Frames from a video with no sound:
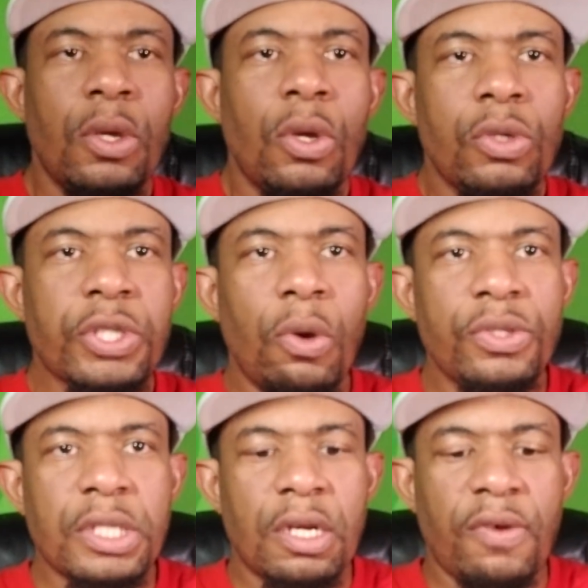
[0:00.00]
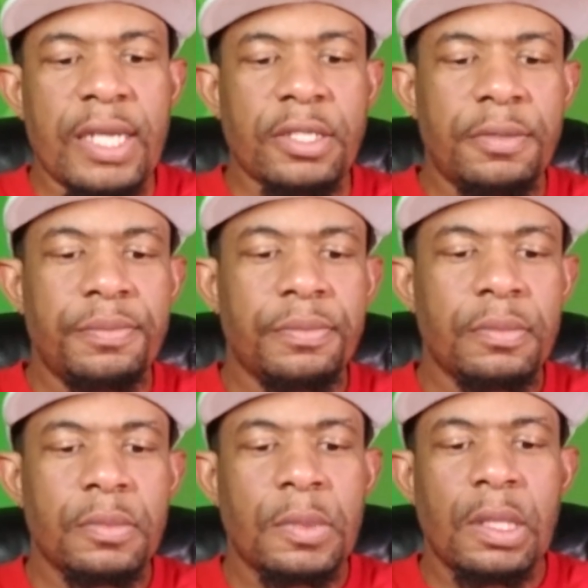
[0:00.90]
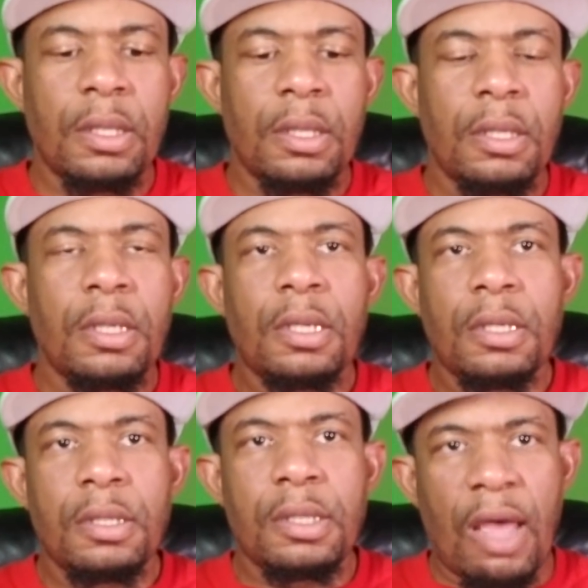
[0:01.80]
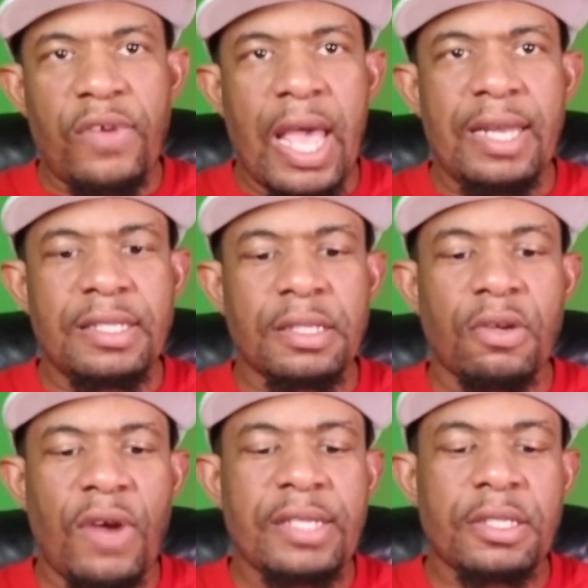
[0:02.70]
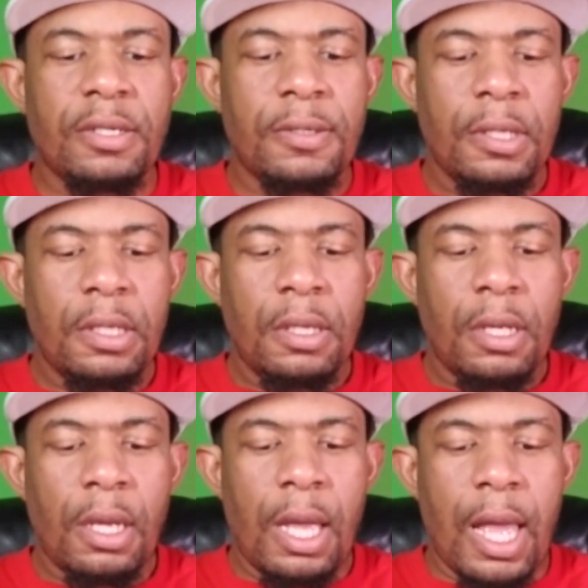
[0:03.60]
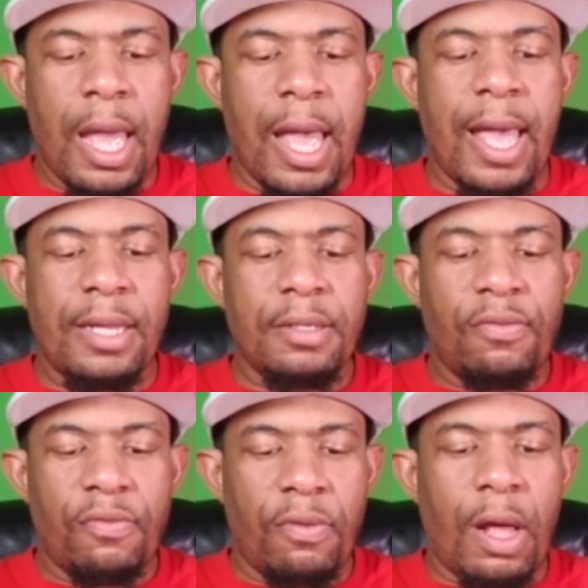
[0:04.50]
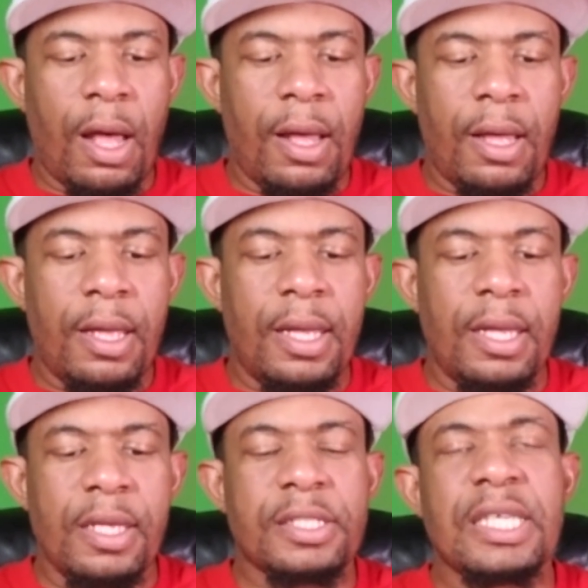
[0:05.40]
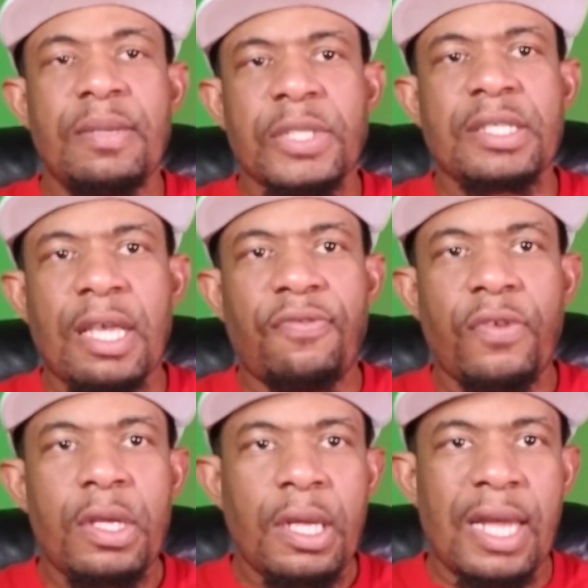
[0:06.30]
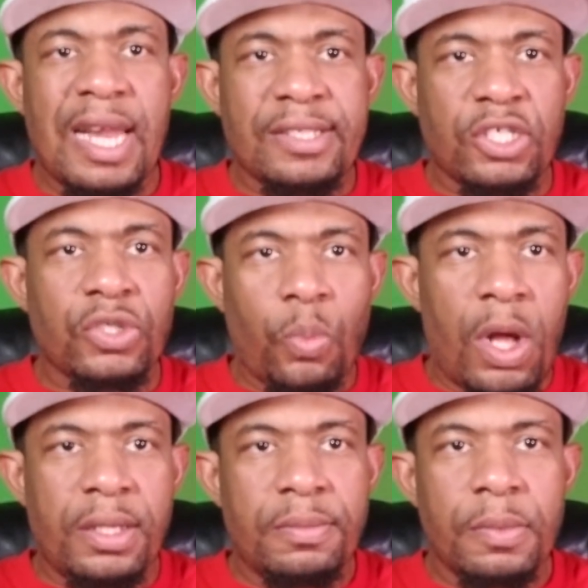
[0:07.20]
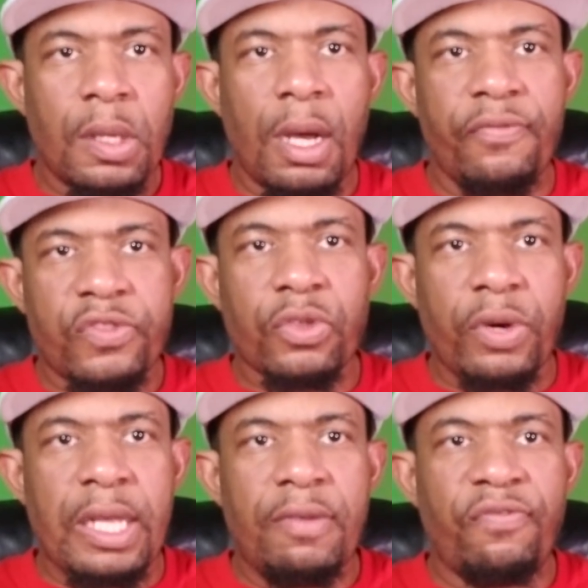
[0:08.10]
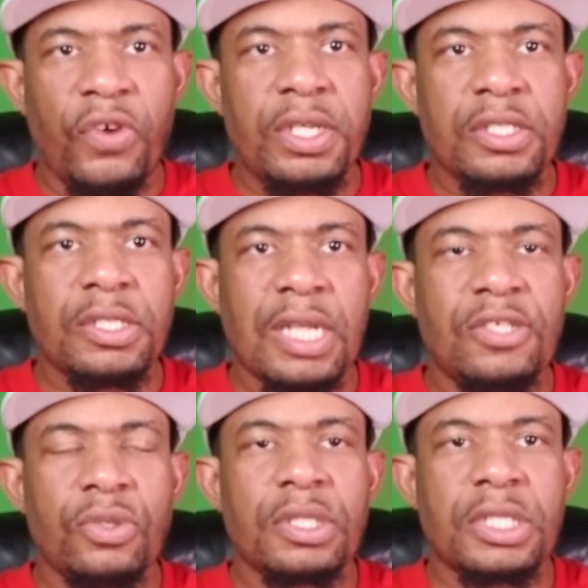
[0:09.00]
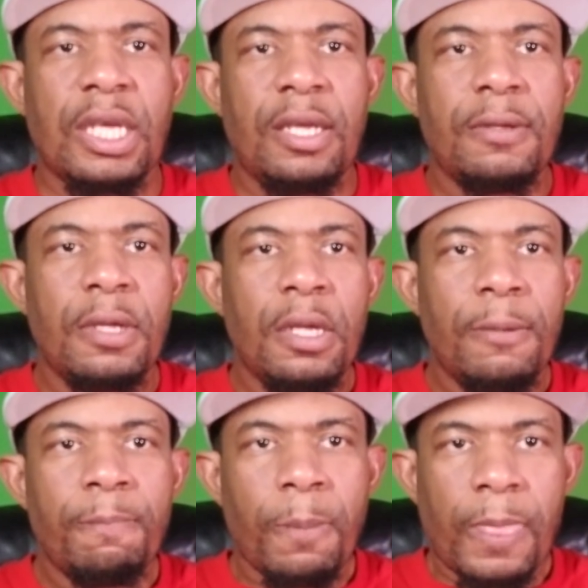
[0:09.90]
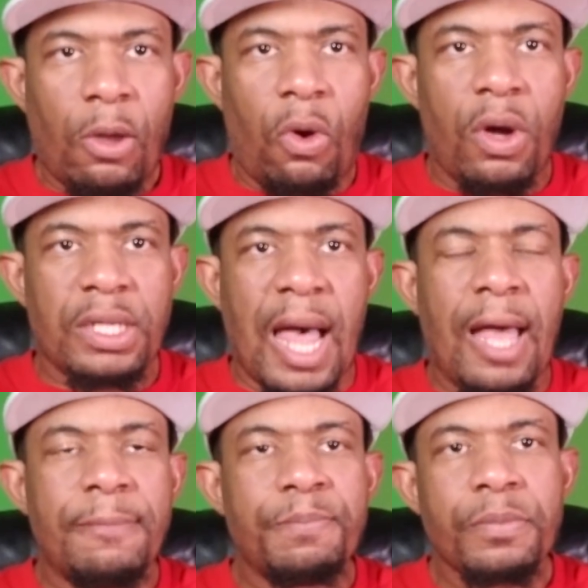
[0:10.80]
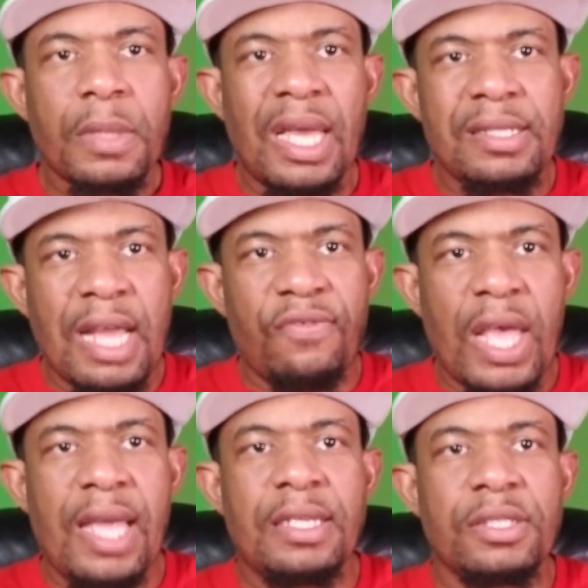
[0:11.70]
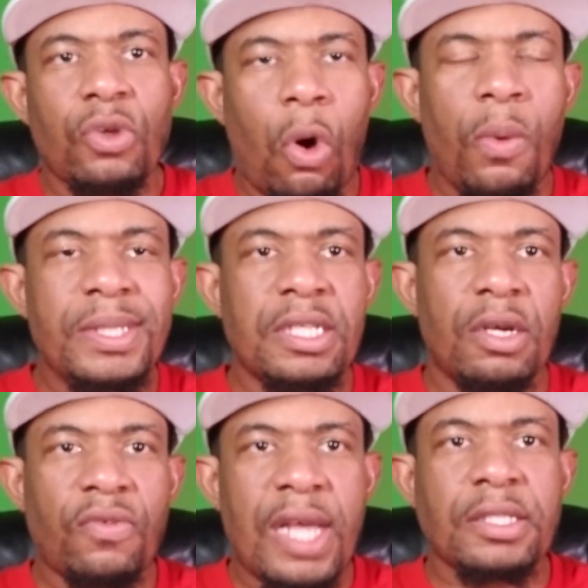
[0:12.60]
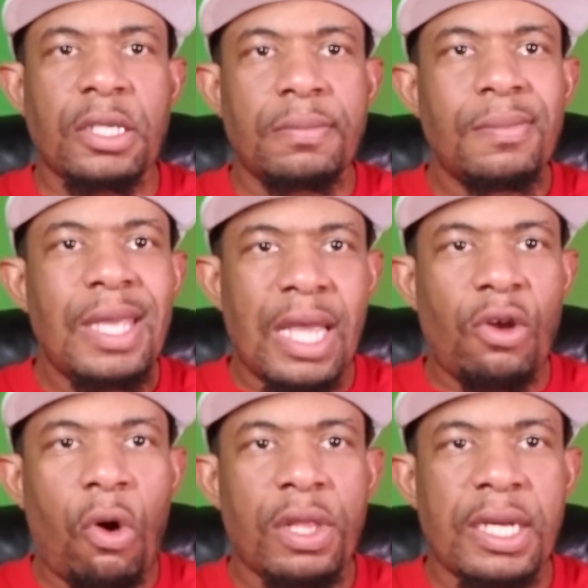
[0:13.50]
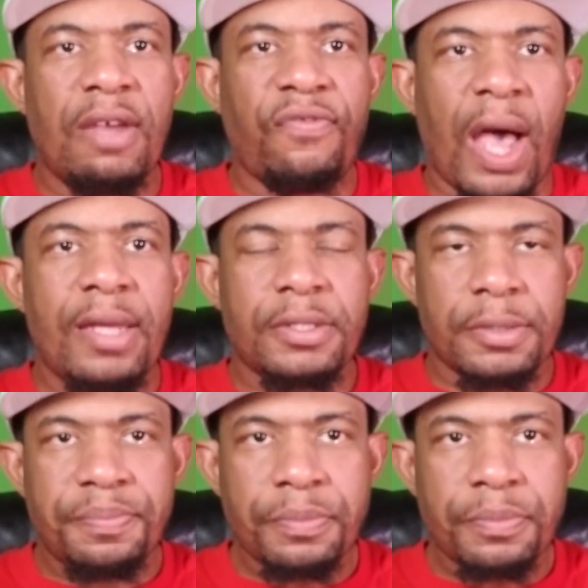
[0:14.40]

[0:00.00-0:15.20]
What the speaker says: So who's the aggressor? Devin Haney's the aggressor. And it seems as if, and that's just one of 3 footages that you can see online. And Devin Haney's always the aggressor in all of their fights.